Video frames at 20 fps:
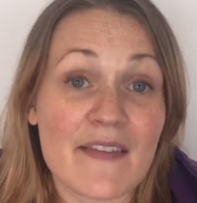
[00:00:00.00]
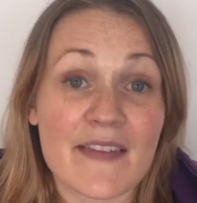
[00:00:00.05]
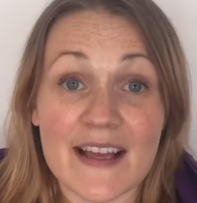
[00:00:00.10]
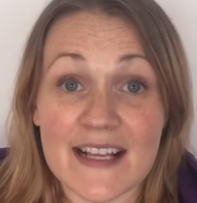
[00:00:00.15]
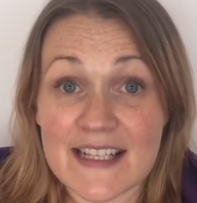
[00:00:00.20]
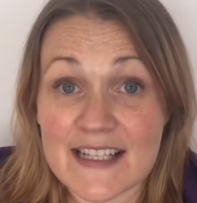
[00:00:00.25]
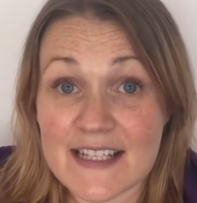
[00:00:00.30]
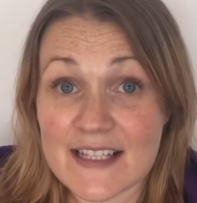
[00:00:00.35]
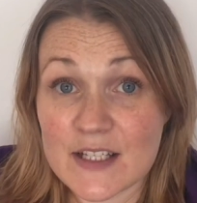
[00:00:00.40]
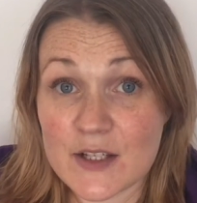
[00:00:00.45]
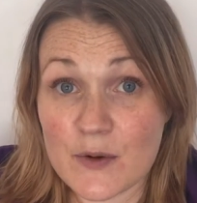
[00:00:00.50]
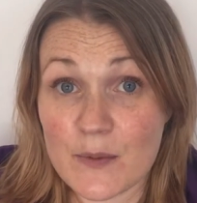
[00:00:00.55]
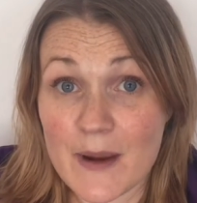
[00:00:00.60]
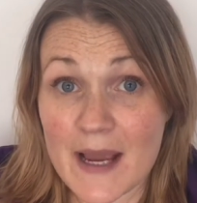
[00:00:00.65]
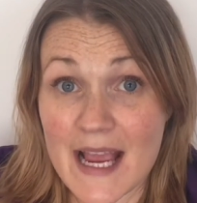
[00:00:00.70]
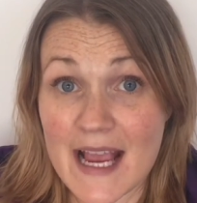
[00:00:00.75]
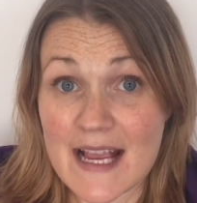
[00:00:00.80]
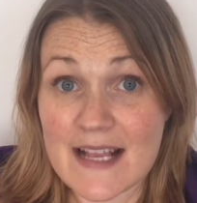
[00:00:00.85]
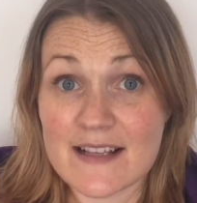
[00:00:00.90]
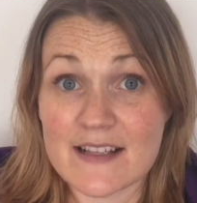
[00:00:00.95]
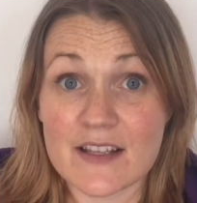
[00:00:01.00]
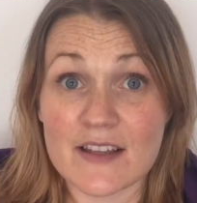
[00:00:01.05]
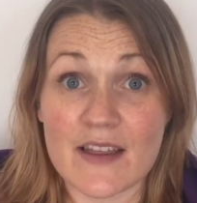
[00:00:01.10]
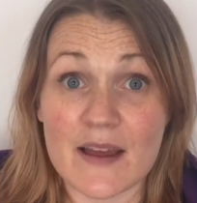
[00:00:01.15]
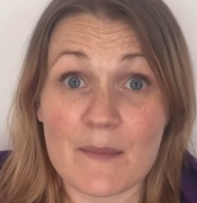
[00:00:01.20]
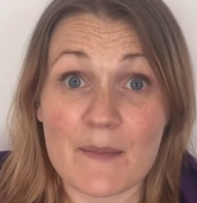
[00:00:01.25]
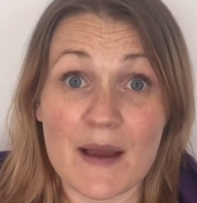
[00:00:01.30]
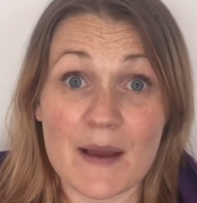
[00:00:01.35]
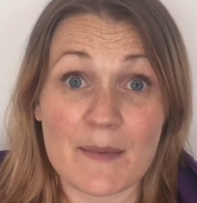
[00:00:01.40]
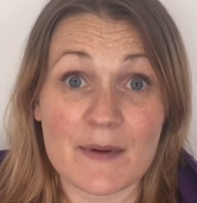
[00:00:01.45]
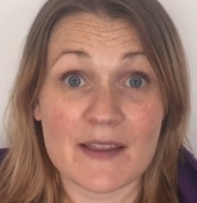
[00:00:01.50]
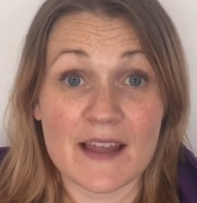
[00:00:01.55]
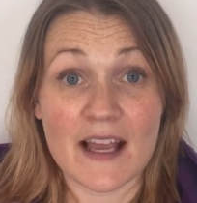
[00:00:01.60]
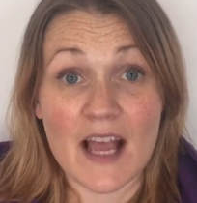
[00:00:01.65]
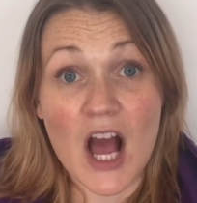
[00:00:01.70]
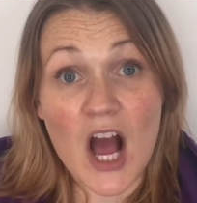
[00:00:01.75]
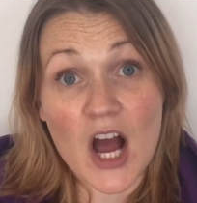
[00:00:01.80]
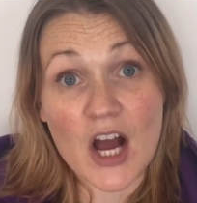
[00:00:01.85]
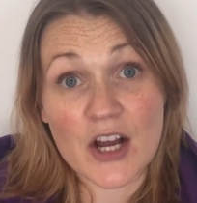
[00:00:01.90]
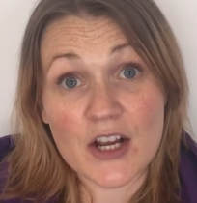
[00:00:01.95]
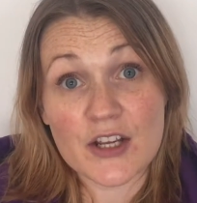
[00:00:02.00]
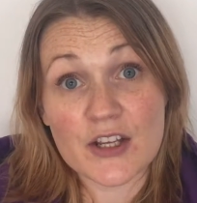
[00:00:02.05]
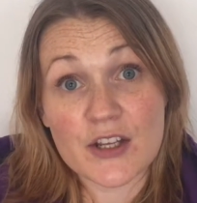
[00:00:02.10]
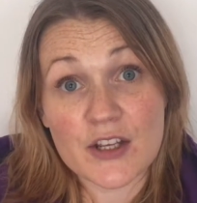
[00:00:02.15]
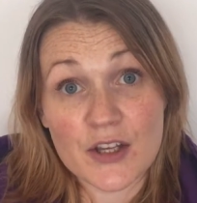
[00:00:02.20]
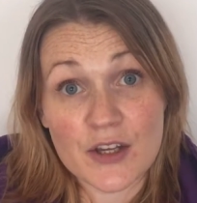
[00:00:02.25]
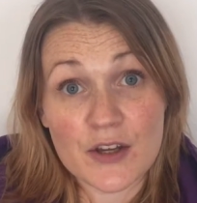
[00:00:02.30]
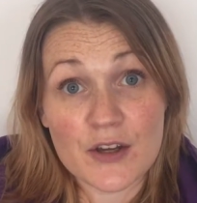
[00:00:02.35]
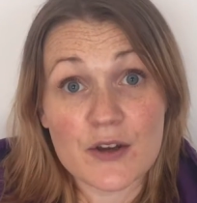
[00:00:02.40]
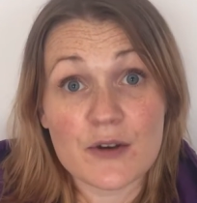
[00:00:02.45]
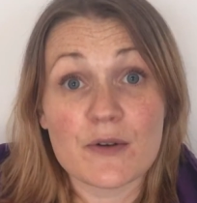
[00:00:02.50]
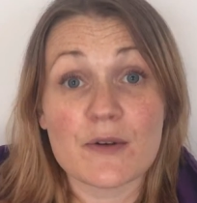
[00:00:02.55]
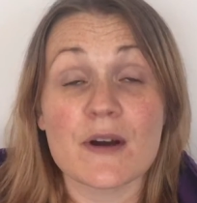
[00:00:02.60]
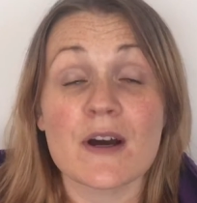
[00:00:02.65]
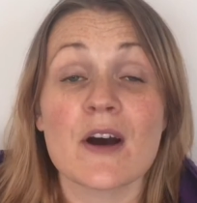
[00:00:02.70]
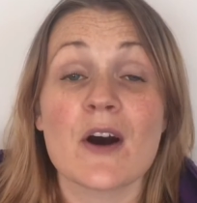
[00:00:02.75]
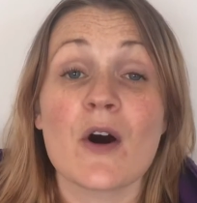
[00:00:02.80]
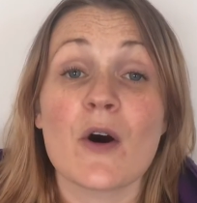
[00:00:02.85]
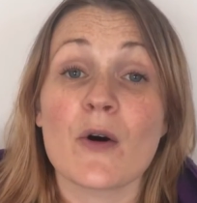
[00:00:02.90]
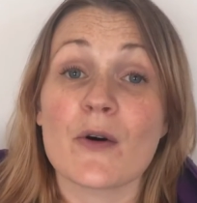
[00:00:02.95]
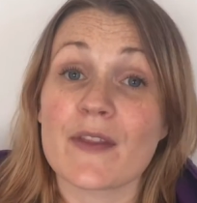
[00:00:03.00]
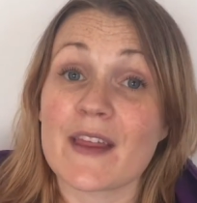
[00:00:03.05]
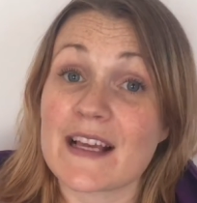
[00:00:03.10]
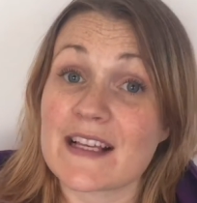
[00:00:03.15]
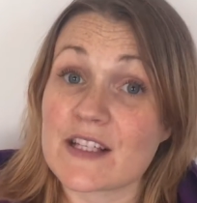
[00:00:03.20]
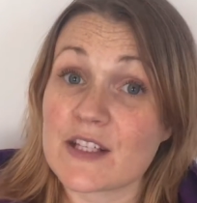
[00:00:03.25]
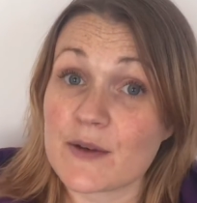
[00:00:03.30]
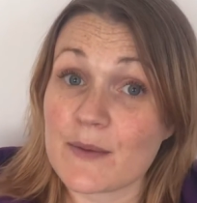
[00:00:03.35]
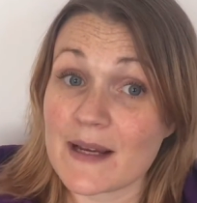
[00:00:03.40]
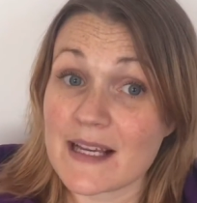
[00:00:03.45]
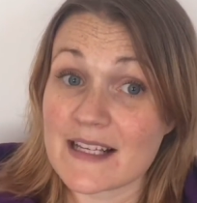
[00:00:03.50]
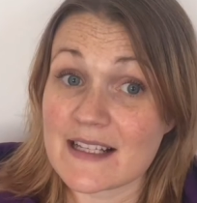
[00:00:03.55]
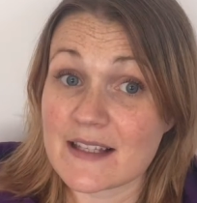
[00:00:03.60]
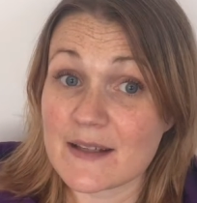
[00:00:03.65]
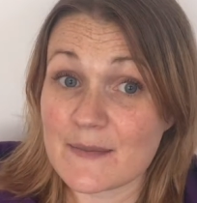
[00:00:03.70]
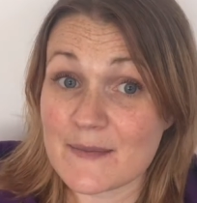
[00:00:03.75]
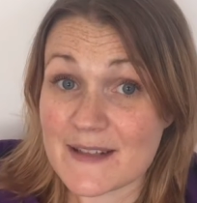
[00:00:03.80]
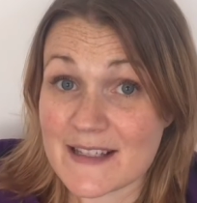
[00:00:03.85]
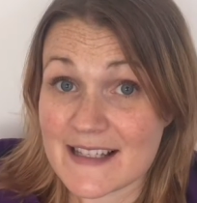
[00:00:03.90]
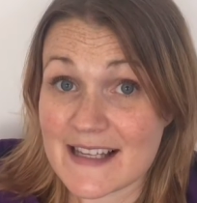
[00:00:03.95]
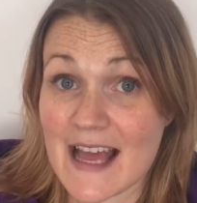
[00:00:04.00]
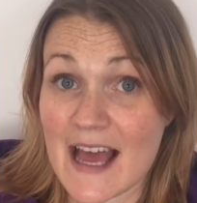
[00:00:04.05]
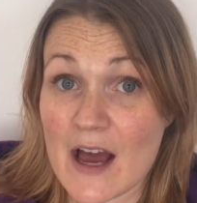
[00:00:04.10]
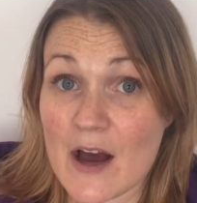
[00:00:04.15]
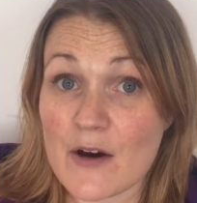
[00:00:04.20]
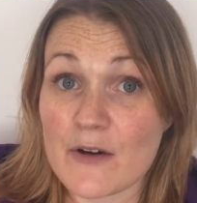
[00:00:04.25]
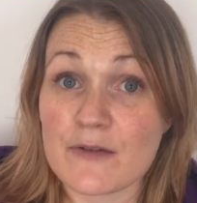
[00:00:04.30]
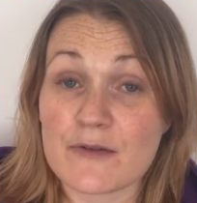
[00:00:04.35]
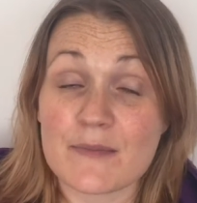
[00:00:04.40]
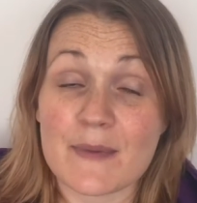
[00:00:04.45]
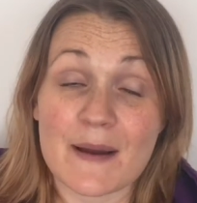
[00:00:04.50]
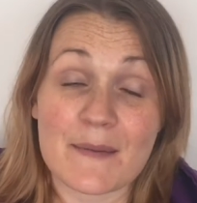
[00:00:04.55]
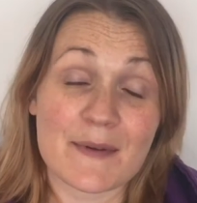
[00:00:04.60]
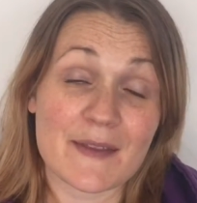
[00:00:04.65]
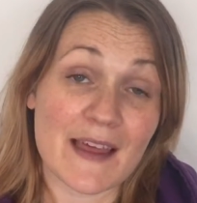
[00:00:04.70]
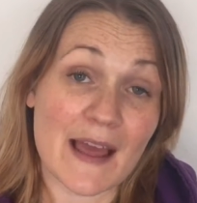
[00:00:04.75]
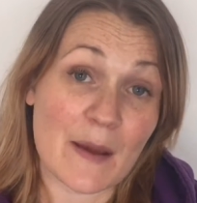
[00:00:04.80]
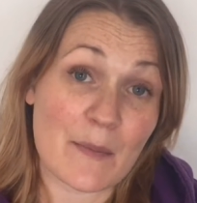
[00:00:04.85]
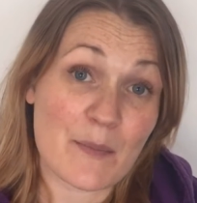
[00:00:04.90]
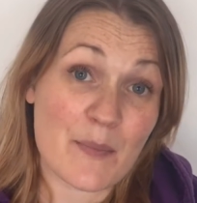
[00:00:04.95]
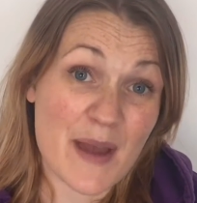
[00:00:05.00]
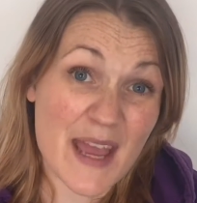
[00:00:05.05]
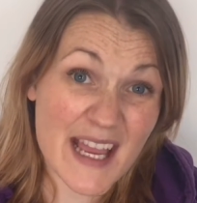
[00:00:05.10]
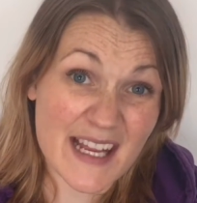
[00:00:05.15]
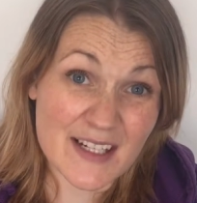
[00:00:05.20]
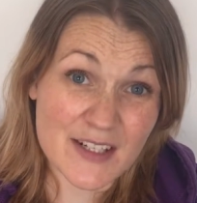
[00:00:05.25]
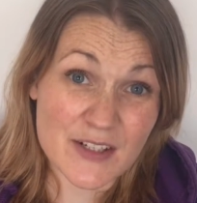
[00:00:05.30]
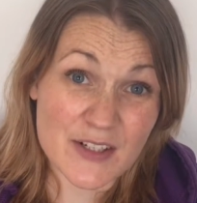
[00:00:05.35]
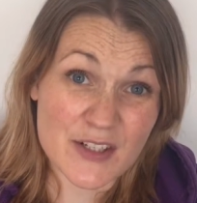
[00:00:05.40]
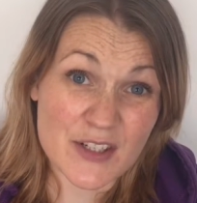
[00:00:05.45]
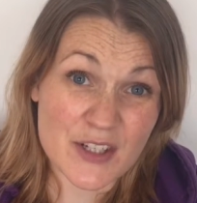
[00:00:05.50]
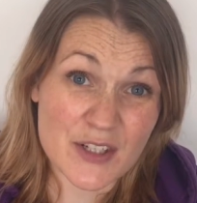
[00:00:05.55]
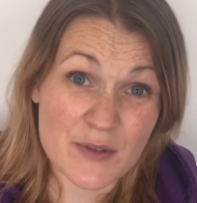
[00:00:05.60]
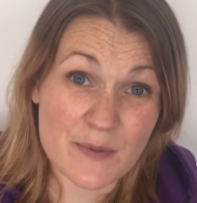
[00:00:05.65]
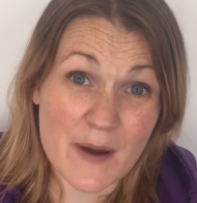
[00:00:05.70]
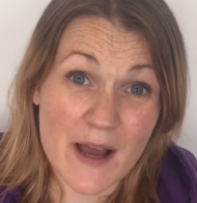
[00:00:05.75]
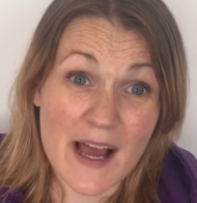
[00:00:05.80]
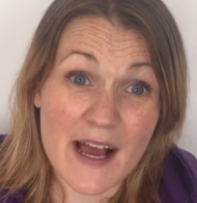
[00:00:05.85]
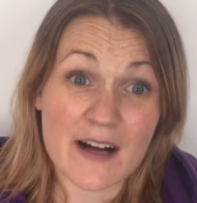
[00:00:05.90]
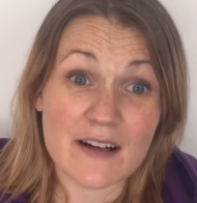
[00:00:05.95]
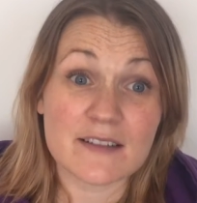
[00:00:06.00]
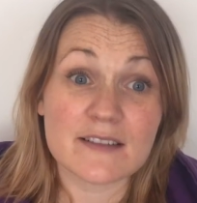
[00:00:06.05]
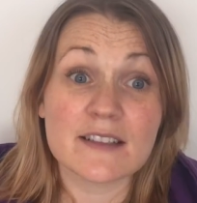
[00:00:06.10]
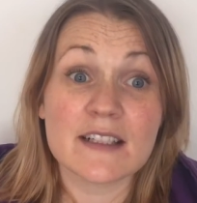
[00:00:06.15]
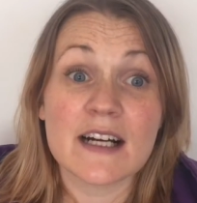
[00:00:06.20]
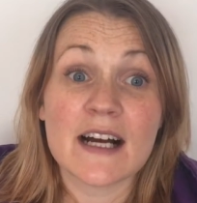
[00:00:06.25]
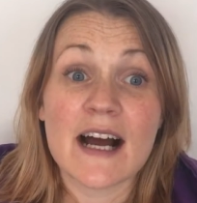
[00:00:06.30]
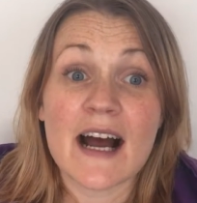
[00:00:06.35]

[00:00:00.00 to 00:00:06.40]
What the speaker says: they squeeze, so maybe they hug you, or they squeeze themselves, maybe they pinch as well.